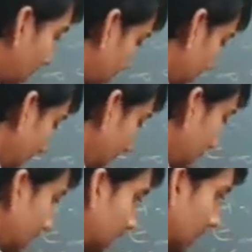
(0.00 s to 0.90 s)
of
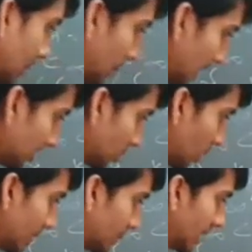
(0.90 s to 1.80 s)
E plus
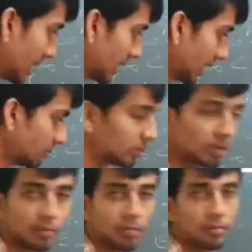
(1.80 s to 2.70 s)
1 by n
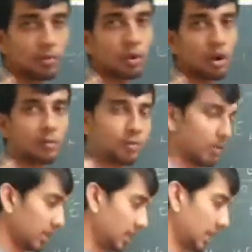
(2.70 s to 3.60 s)
times mu of
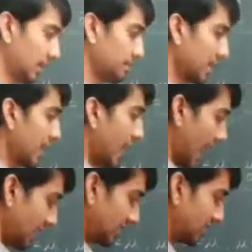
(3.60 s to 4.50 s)
E. And